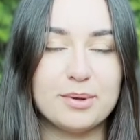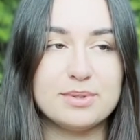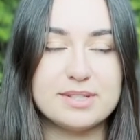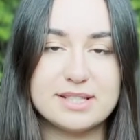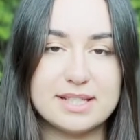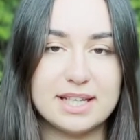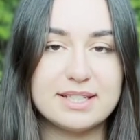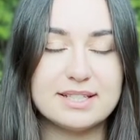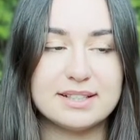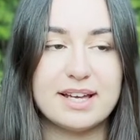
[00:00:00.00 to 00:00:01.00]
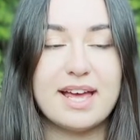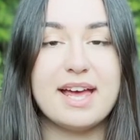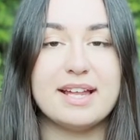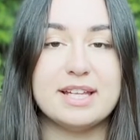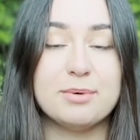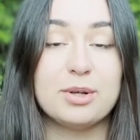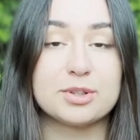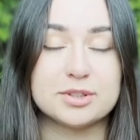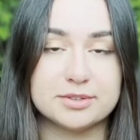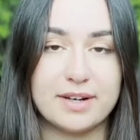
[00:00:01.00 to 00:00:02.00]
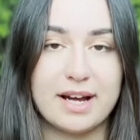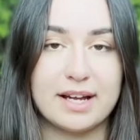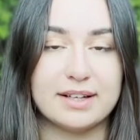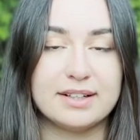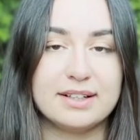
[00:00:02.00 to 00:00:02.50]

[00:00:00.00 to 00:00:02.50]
will see it and they will glorify